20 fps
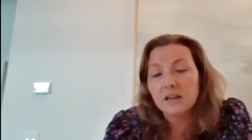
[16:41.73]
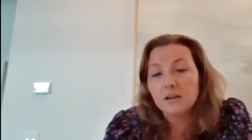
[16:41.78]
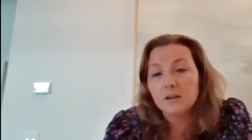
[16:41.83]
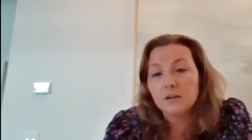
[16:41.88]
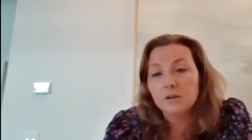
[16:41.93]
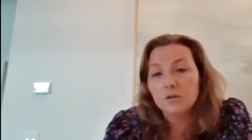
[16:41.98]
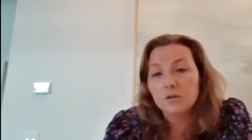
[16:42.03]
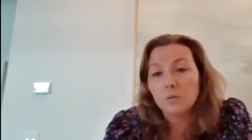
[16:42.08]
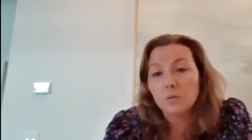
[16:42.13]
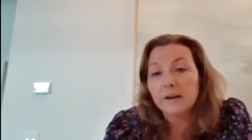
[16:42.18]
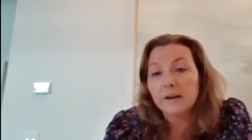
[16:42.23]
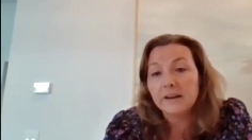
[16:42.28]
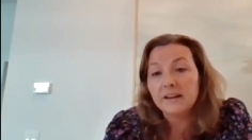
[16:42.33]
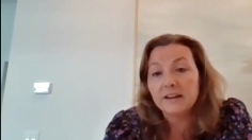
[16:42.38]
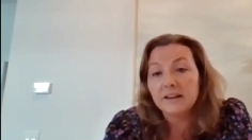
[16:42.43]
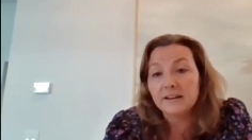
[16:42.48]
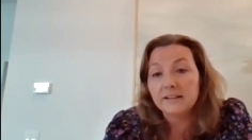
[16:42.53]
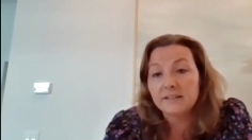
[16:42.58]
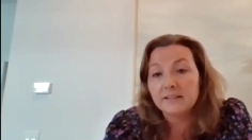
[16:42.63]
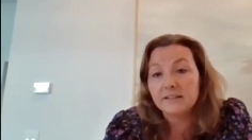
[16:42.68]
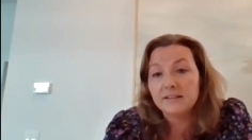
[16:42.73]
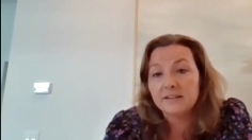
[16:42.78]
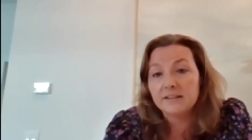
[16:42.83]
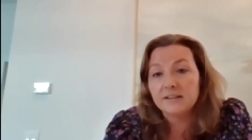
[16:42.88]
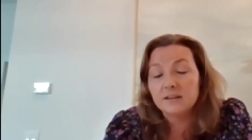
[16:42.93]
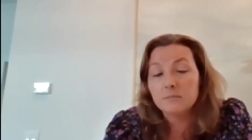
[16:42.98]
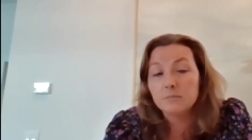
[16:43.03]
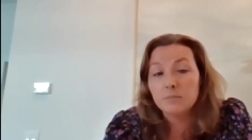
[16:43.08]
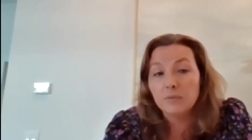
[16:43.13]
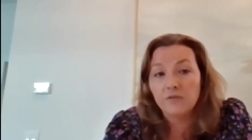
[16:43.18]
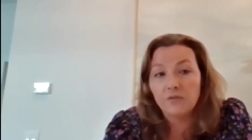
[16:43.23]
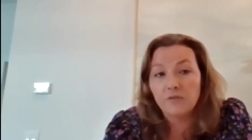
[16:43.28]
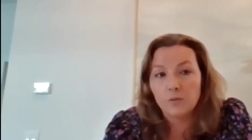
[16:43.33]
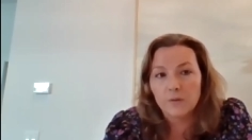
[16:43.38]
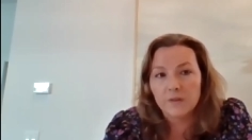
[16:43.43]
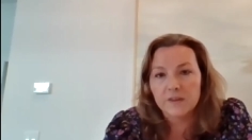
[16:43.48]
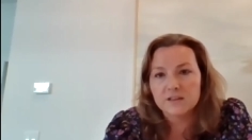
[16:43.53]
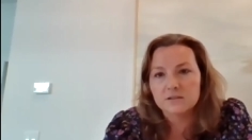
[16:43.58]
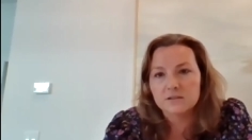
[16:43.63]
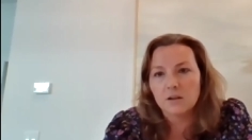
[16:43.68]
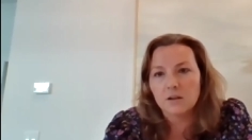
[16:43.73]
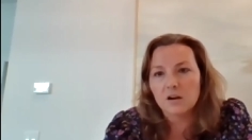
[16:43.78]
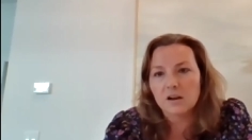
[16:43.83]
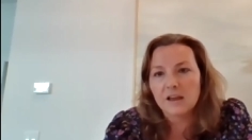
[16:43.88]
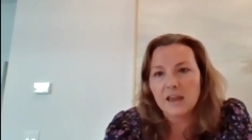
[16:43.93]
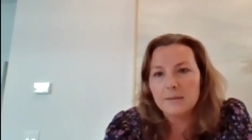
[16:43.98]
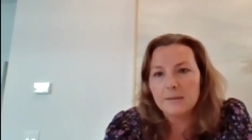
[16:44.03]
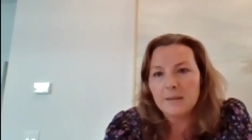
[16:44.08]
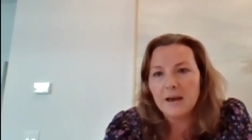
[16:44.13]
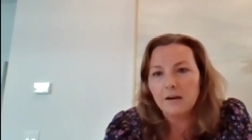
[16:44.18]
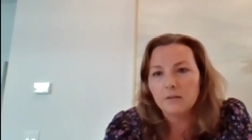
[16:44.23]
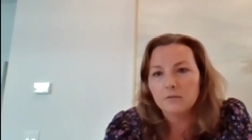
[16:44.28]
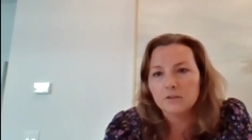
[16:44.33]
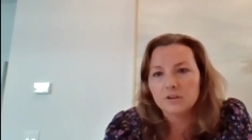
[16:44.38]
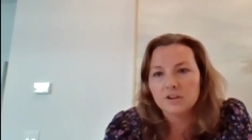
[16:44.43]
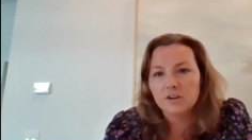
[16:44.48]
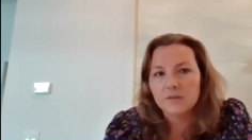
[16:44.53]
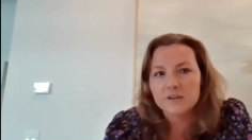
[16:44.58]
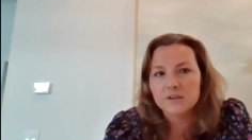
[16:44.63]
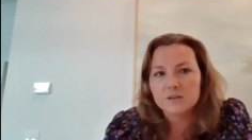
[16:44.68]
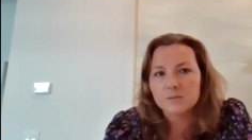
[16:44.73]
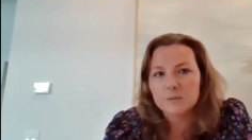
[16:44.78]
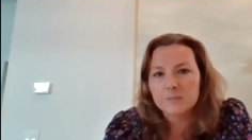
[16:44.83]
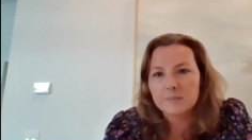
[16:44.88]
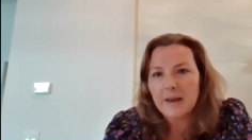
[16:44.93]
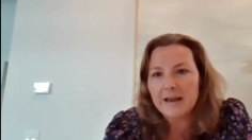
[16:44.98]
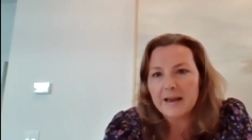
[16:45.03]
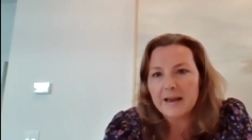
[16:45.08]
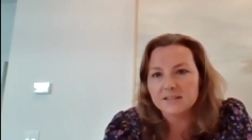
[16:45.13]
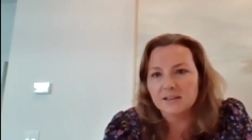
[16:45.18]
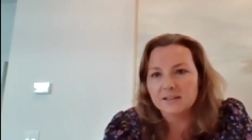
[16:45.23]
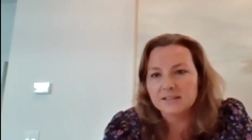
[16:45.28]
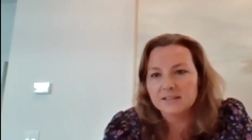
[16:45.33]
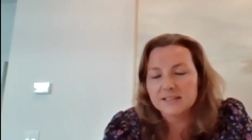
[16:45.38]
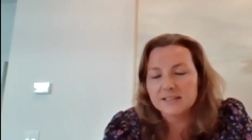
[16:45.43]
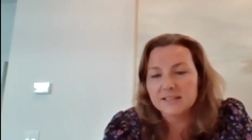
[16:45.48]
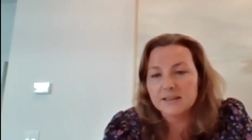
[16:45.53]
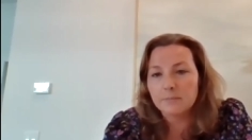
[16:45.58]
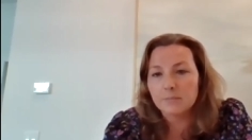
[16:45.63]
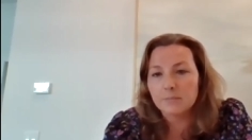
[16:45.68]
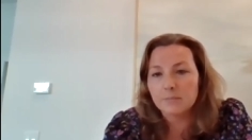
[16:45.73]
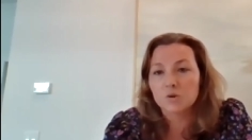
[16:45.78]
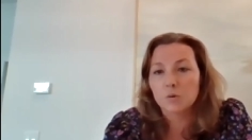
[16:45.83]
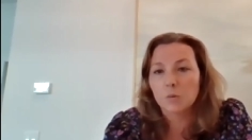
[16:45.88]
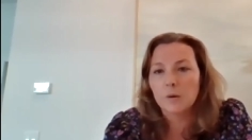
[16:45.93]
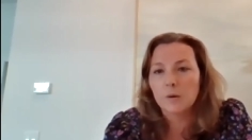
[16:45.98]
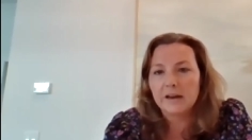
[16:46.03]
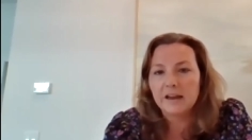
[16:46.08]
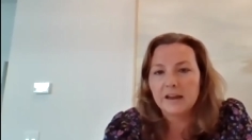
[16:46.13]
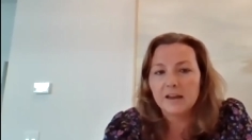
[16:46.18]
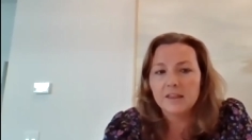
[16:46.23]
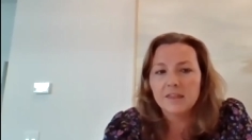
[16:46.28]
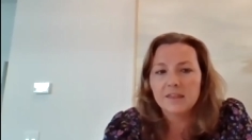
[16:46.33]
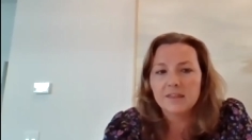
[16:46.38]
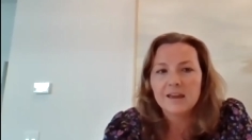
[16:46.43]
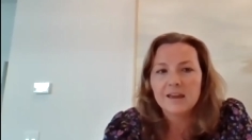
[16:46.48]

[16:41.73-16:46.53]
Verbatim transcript: in twenty nineteen before this law came out, and this was passed on December twentieth.